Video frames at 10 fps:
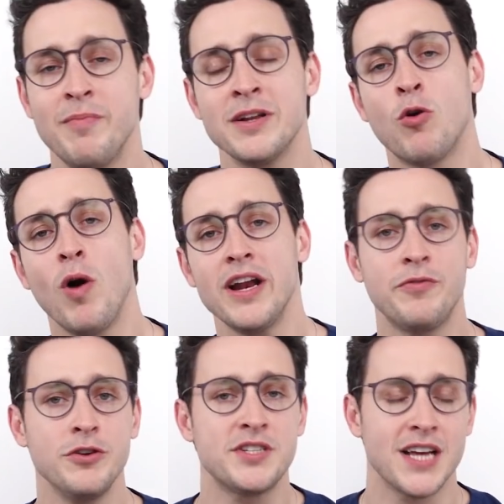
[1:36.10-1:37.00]
have been quite a
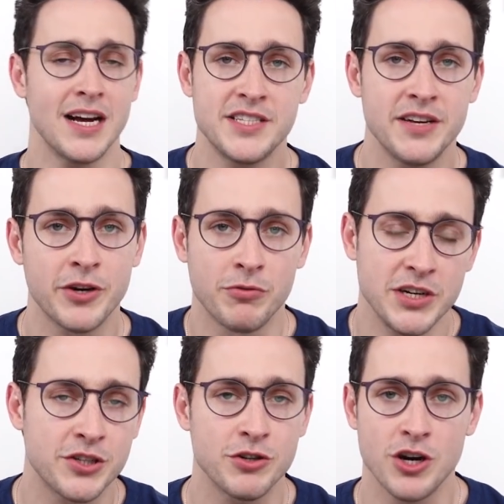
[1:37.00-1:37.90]
few scientific
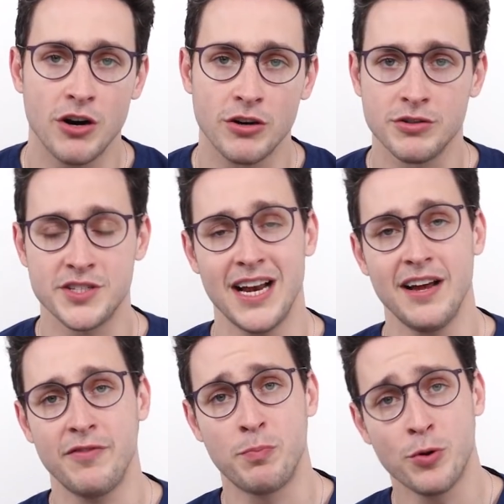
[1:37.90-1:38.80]
research articles that
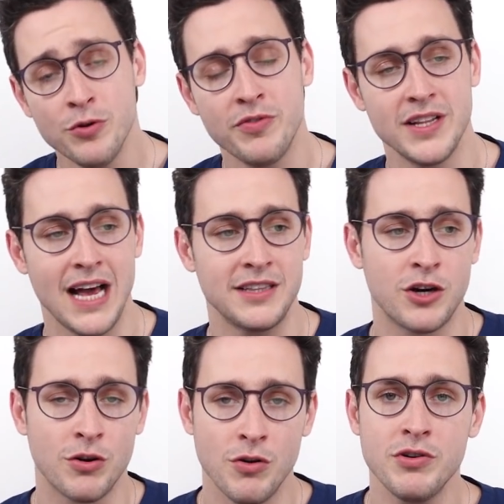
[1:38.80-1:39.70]
have proven that the
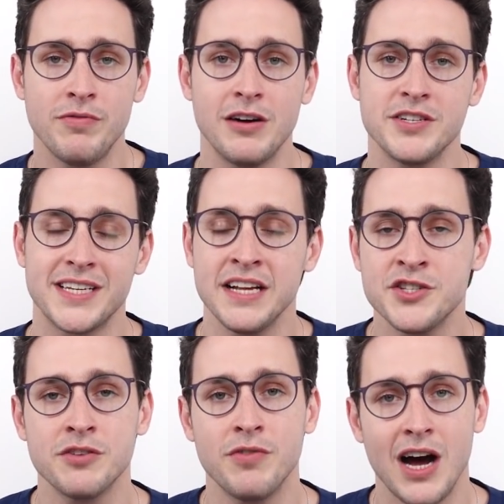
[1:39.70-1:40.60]
coronavirus can
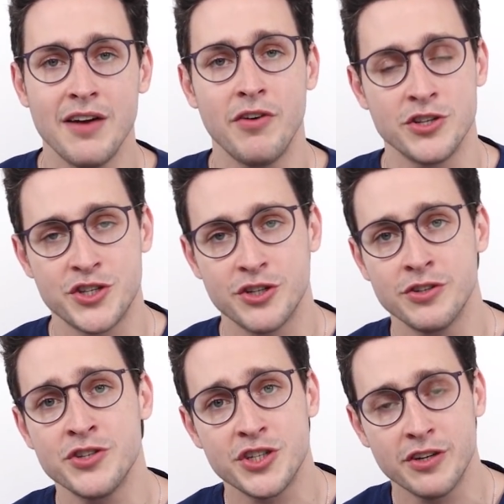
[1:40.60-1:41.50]
survive on
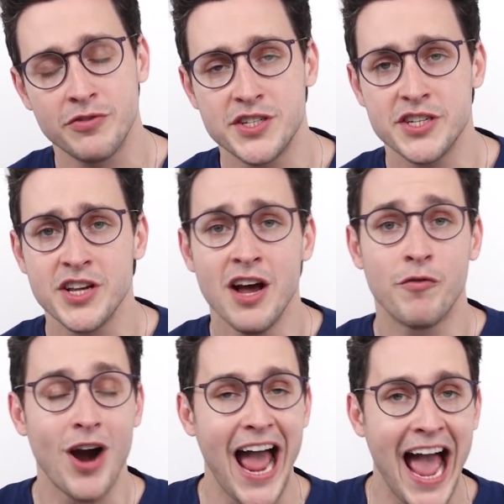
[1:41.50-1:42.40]
certain surfaces
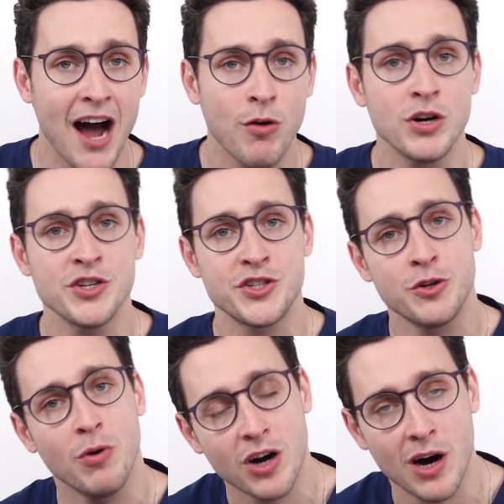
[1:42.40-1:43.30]
for hours
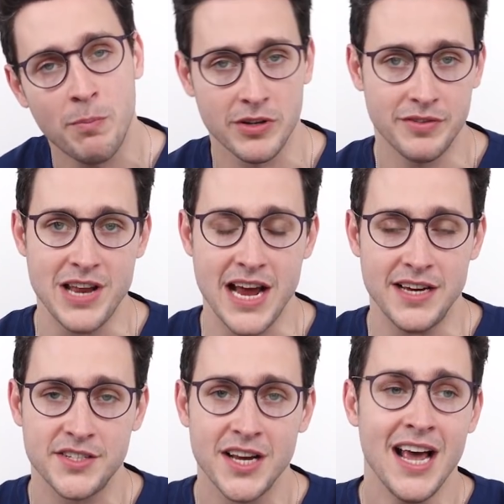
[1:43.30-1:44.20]
to a couple of
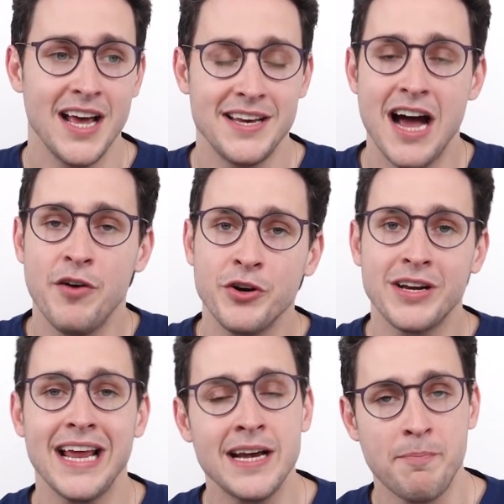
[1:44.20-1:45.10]
days. Now, if you're
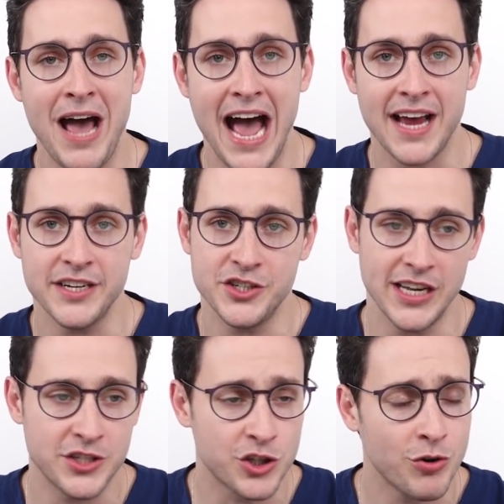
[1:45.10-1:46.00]
getting a package that's